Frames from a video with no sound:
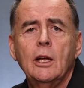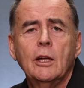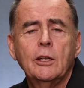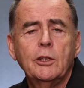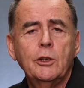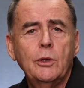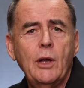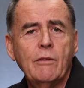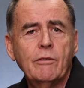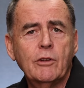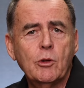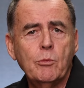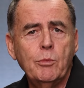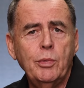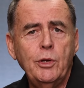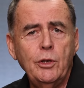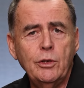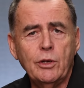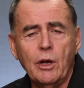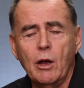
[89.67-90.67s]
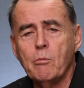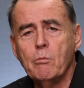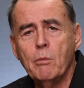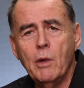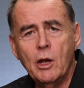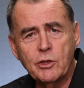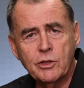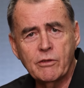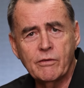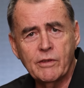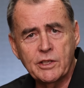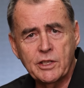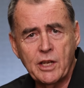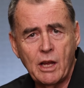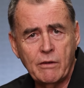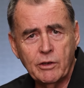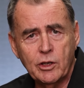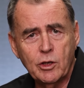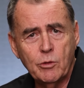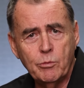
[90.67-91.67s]
You have a computer. Most of us
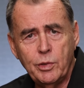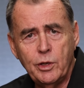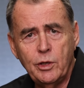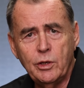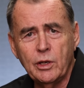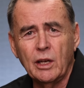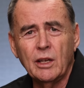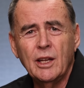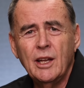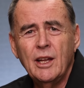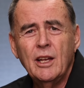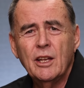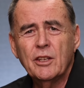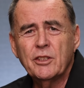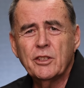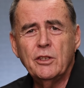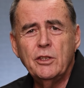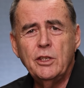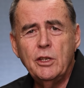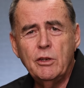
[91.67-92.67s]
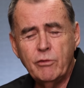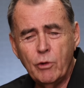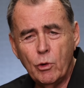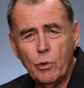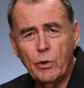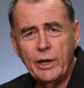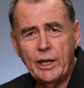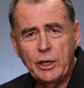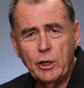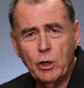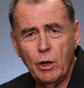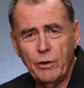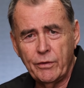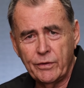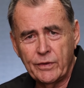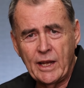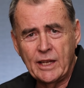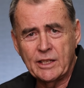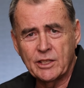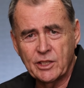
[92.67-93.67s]
have a computer. So you've already
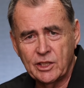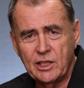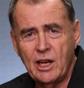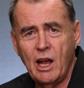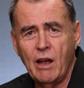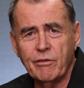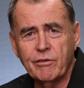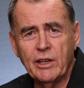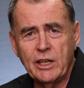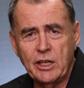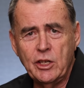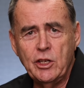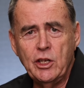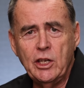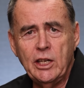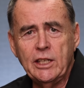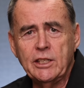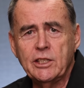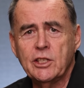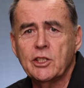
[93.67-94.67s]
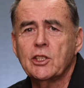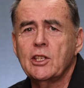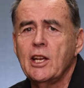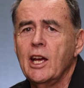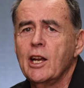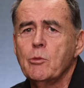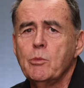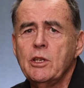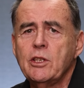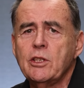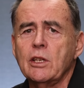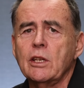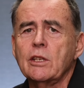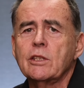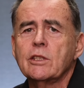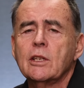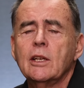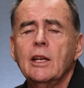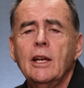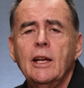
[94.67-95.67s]
got that stuff that you need to start a
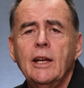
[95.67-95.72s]
business.